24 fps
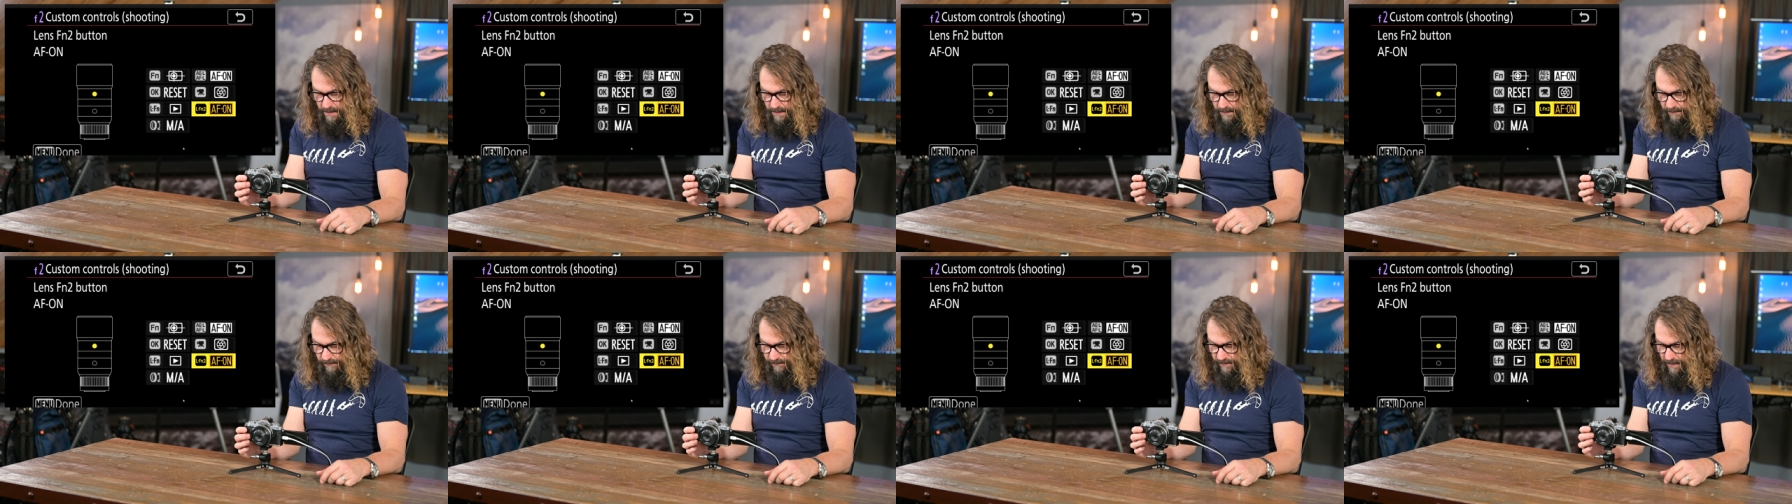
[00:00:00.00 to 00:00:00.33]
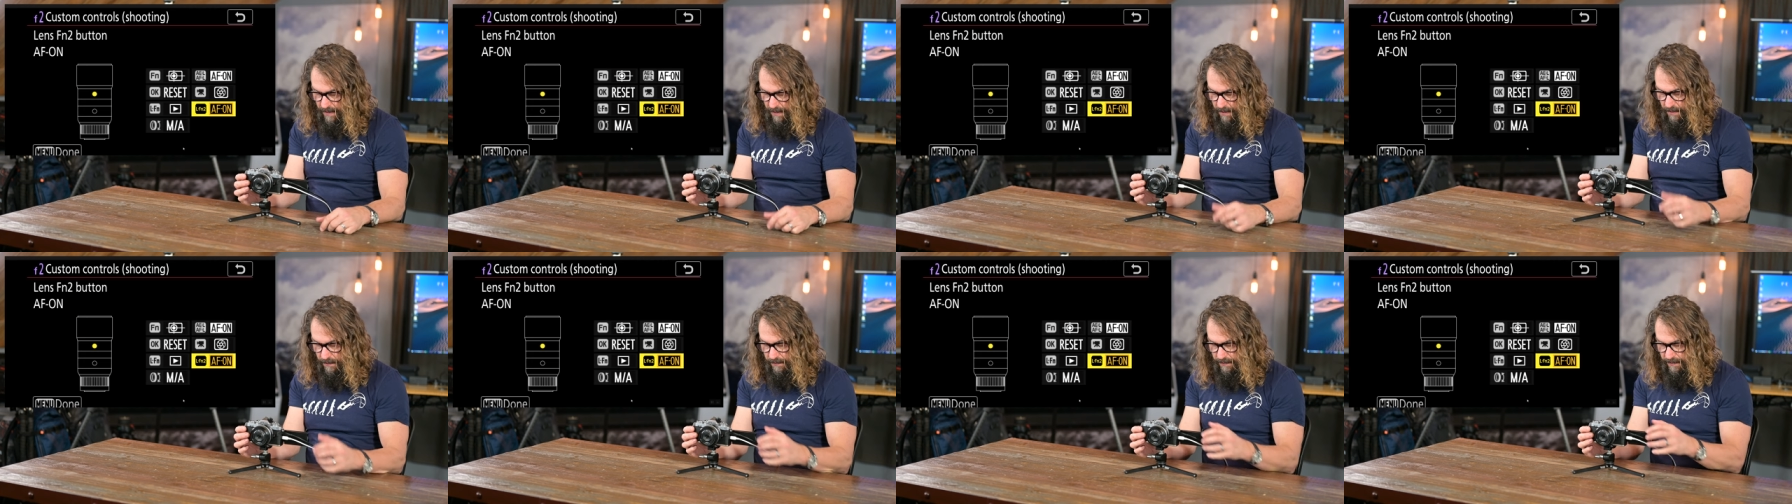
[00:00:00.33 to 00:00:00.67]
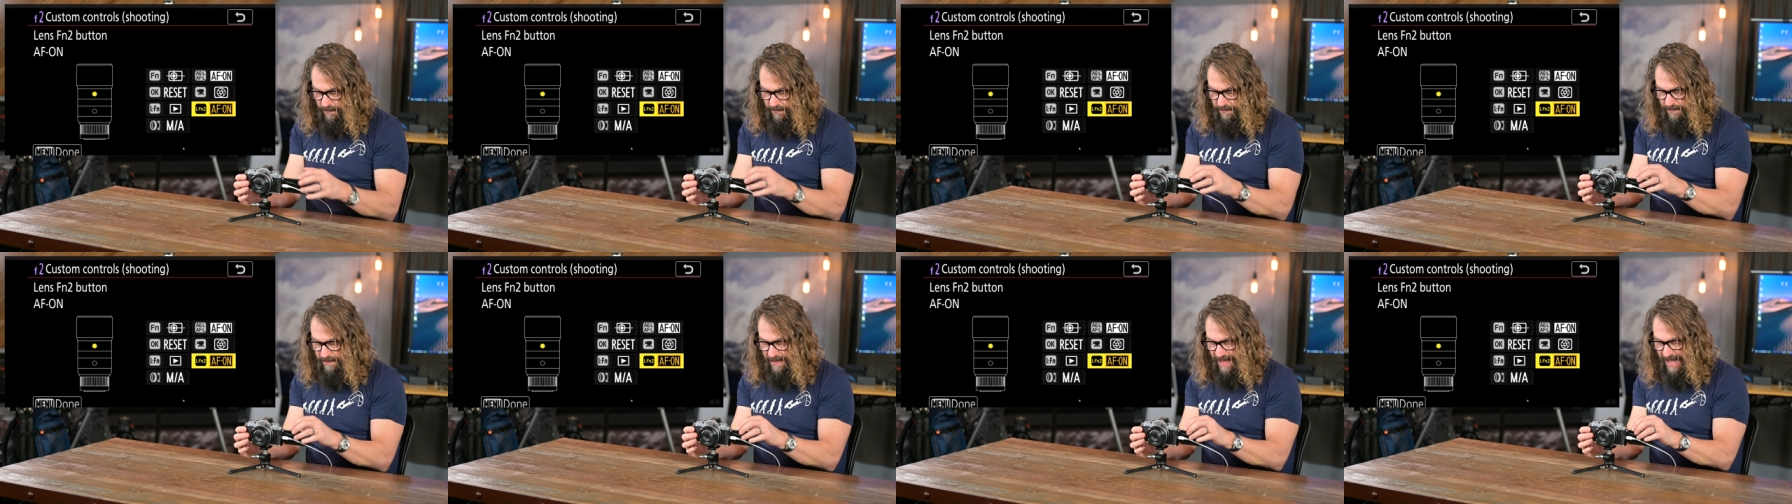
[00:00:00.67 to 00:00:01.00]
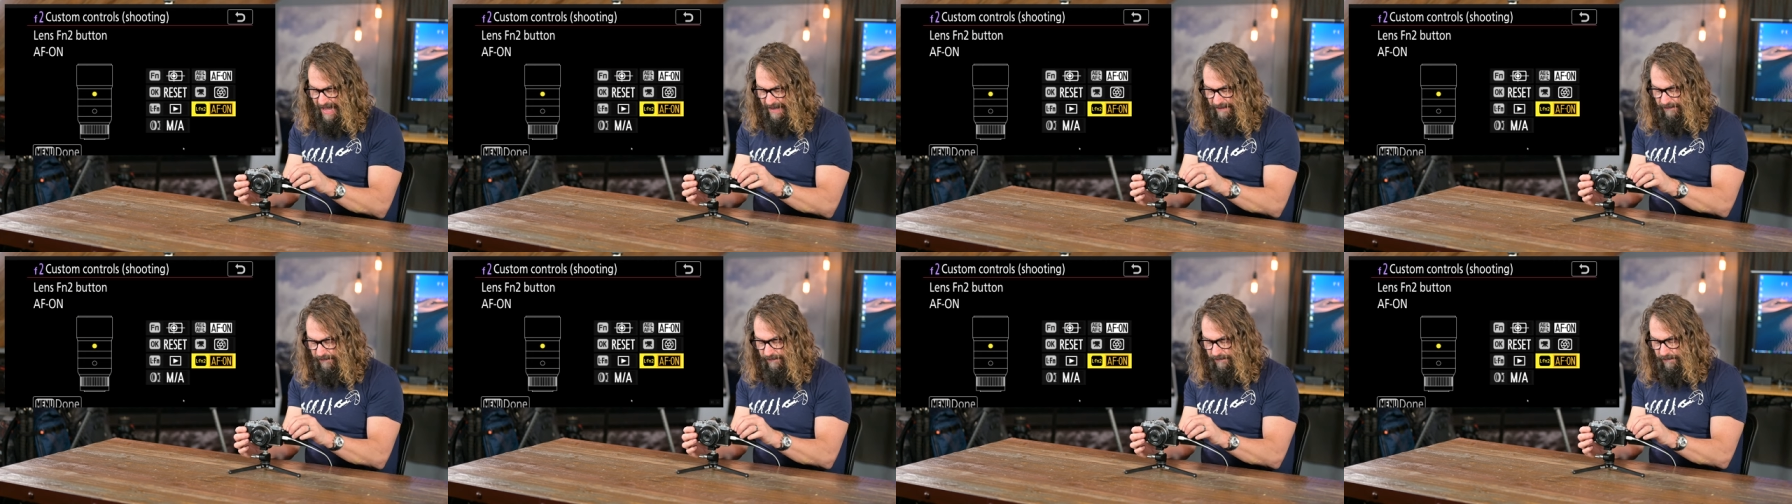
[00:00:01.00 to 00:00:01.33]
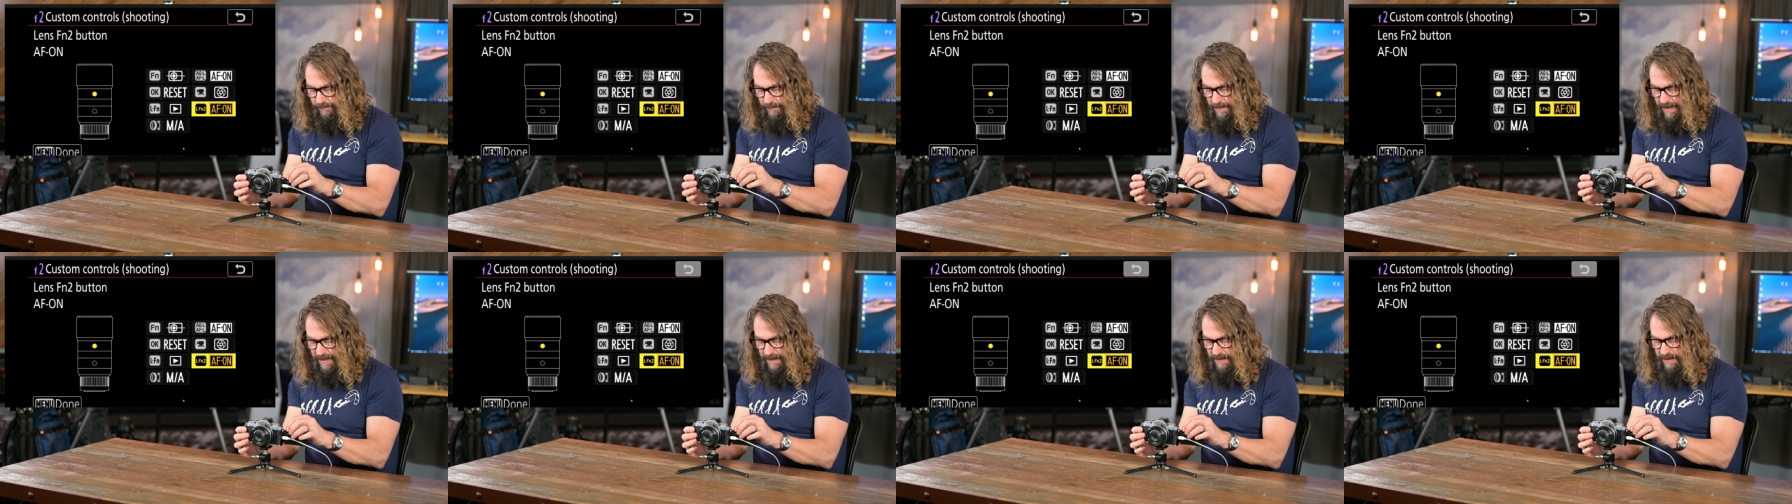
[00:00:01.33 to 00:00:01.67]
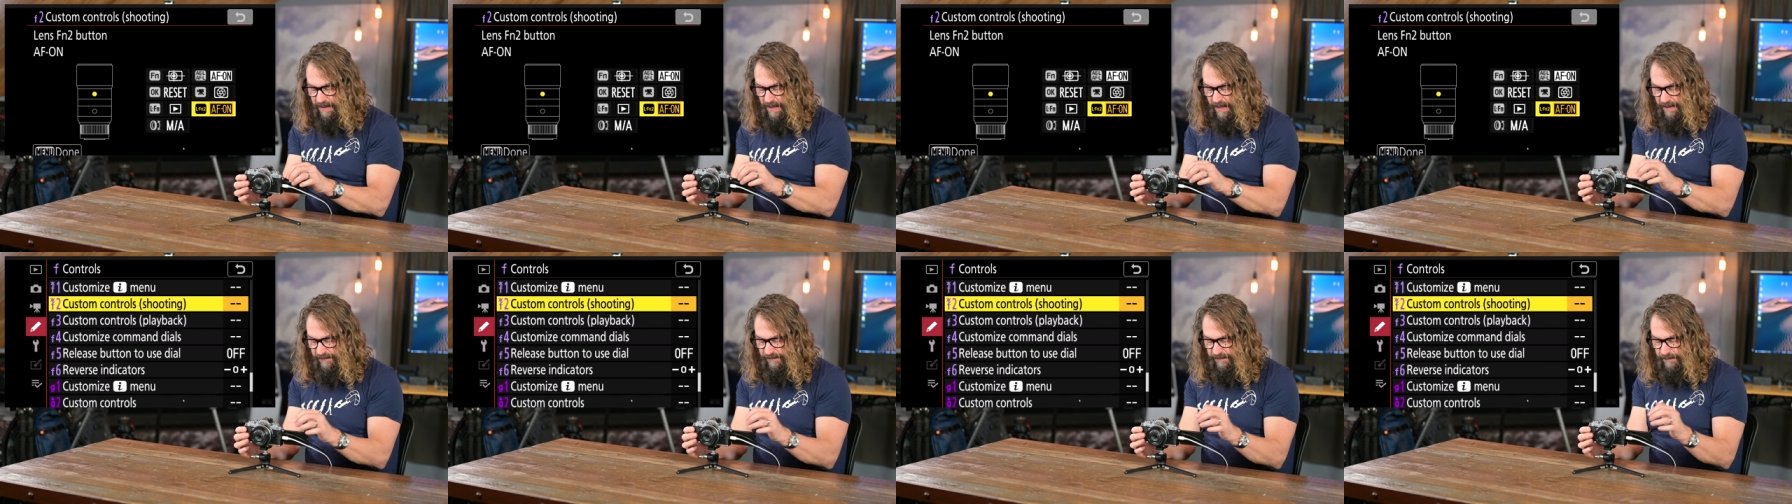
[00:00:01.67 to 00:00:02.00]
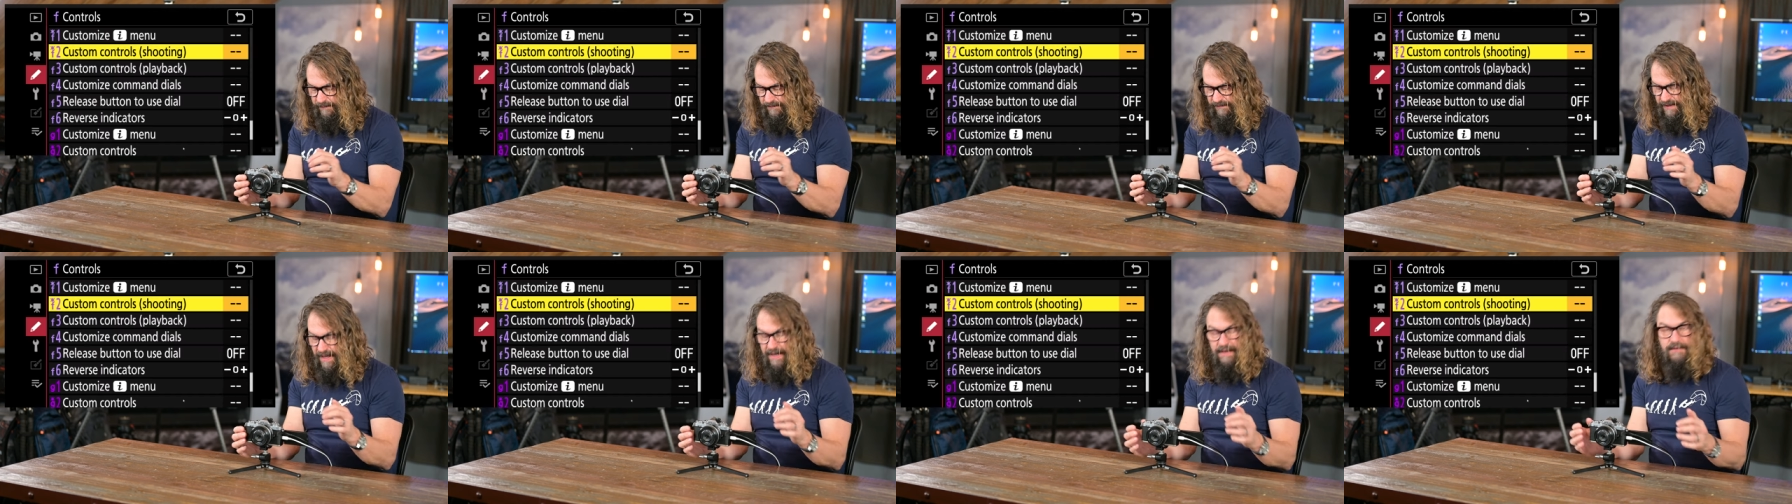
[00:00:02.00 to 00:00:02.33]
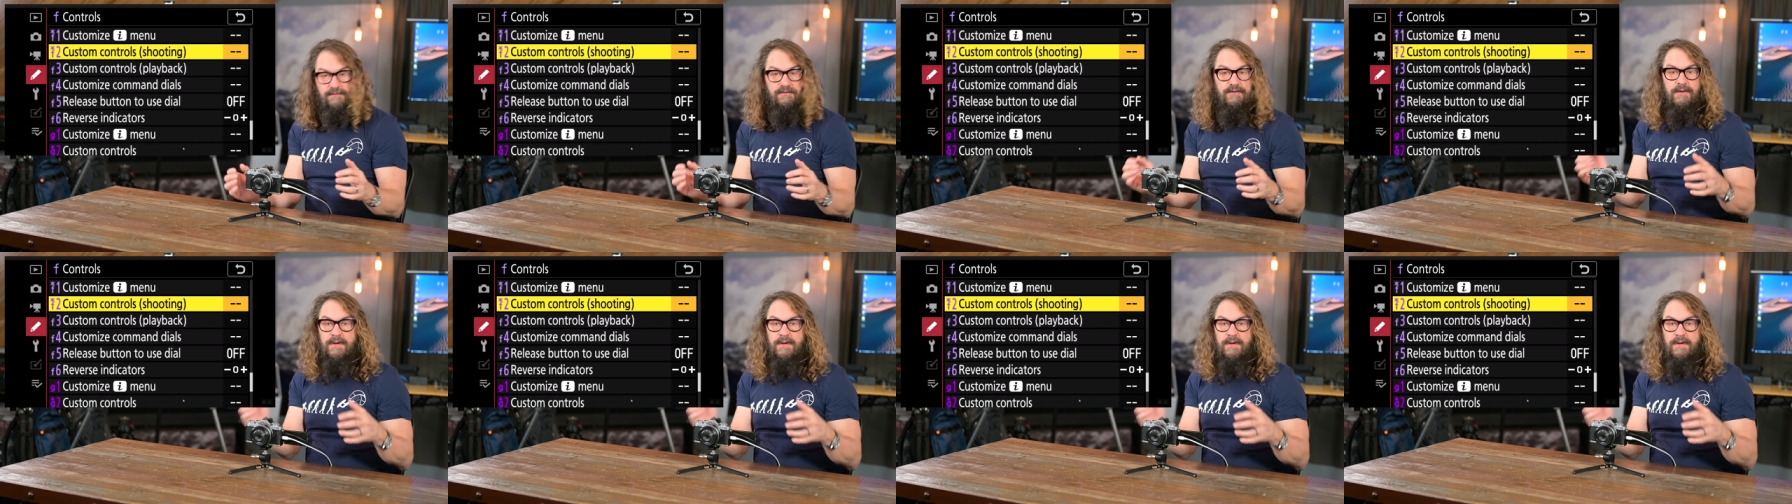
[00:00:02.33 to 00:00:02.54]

So that's my custom settings.